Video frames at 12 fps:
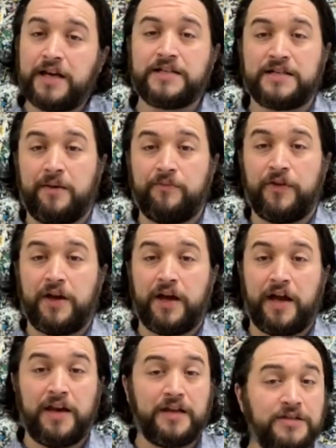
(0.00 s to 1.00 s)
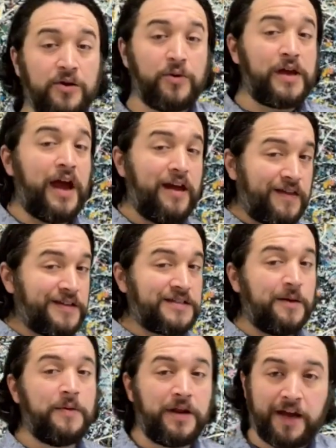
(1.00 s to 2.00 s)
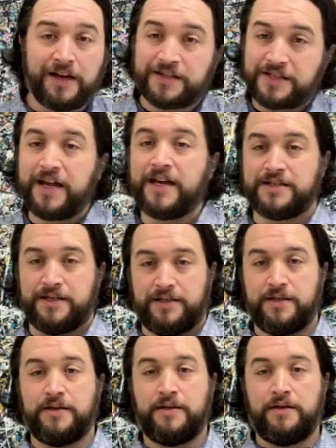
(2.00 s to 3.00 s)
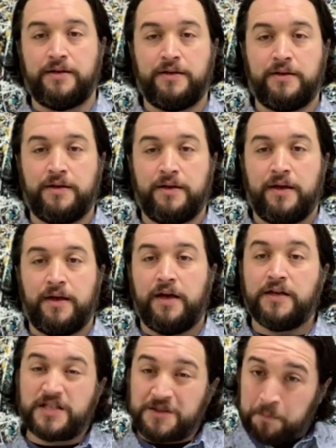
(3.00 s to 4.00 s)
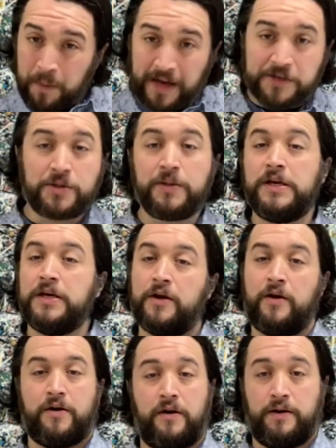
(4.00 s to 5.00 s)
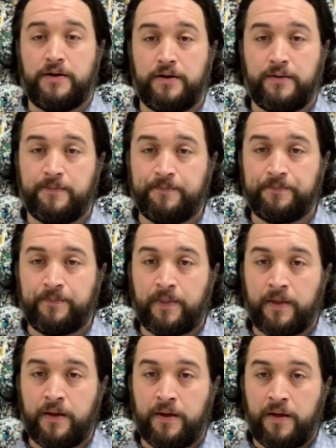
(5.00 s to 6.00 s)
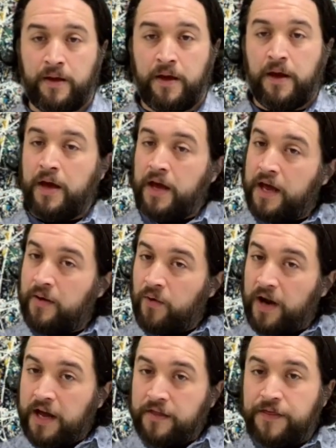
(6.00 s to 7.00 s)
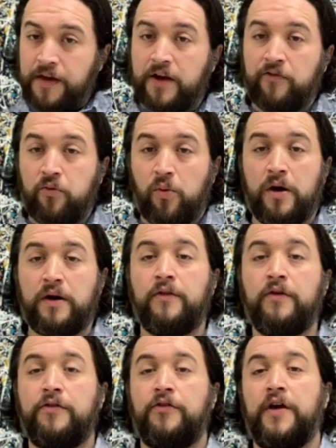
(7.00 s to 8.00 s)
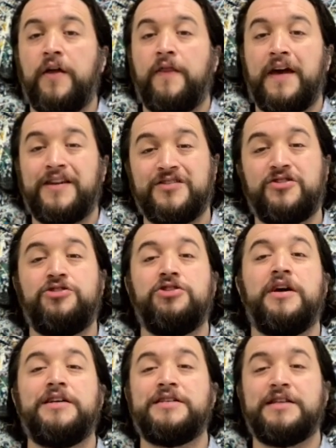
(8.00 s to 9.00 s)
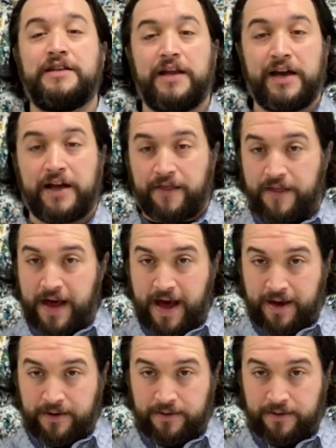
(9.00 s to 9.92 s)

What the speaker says: something, and it's okay that somebody else doesn't, especially in art. And when I think of one other thing that is just like that,